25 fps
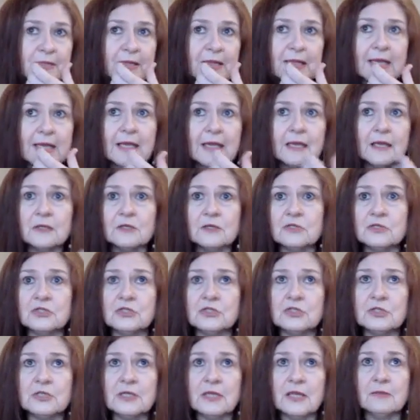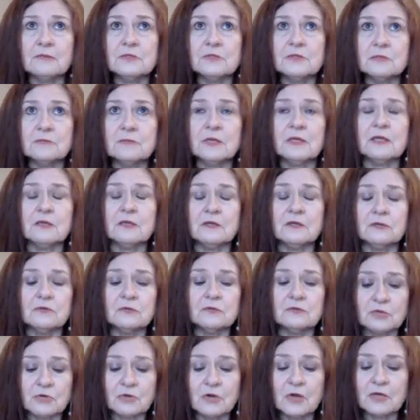And she came to me
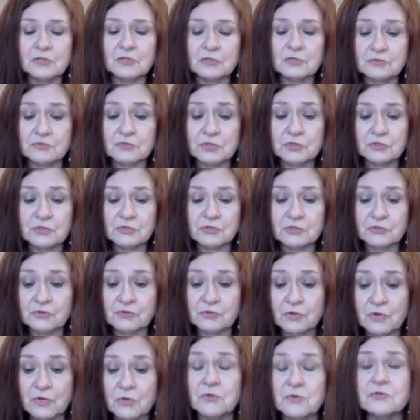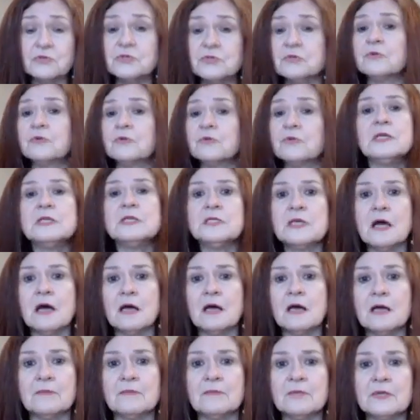trying to reduce her own screen
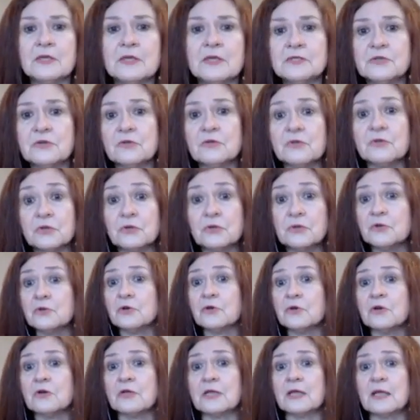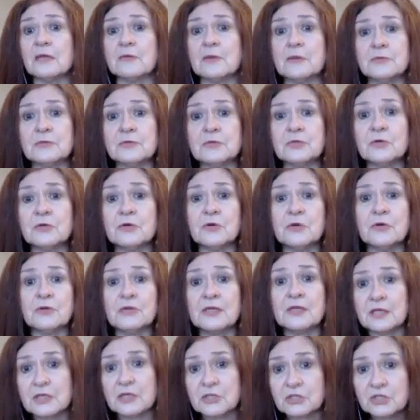time, because her little girl came up to her in
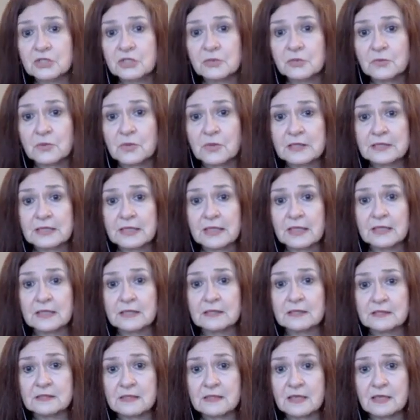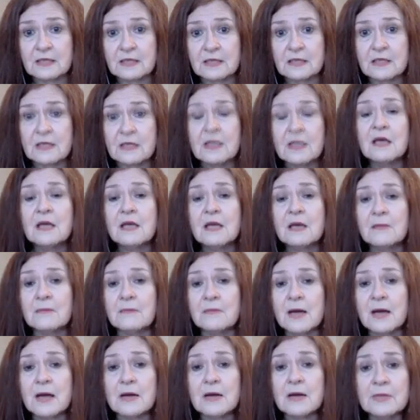the kitchen one day and said,
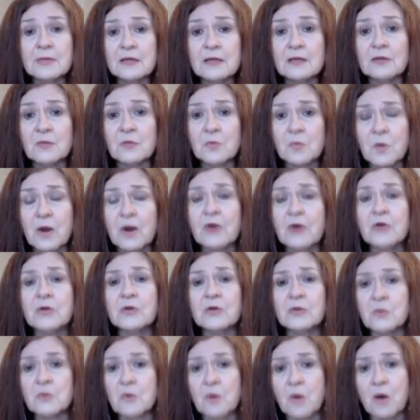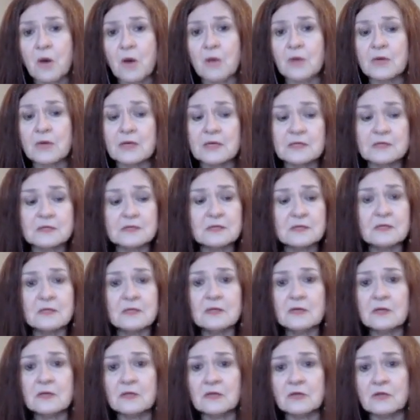Mommy, why are you always
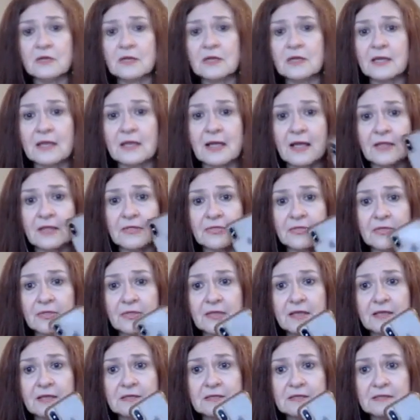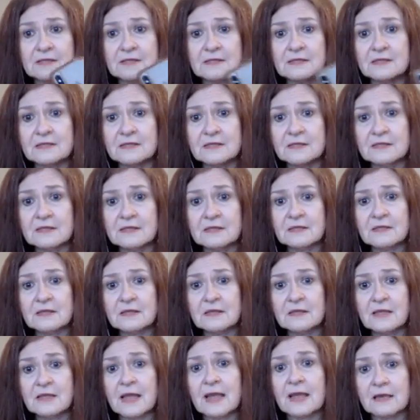looking at this
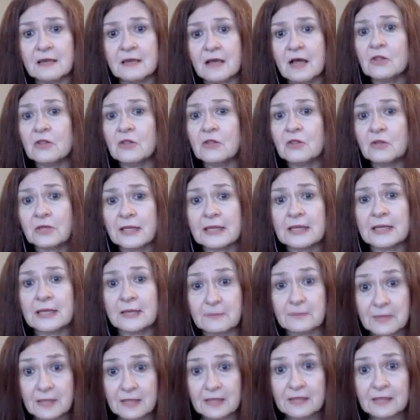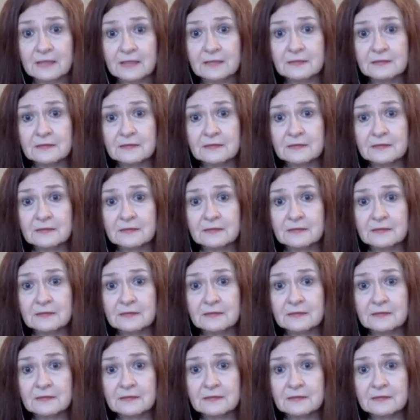and not looking at me?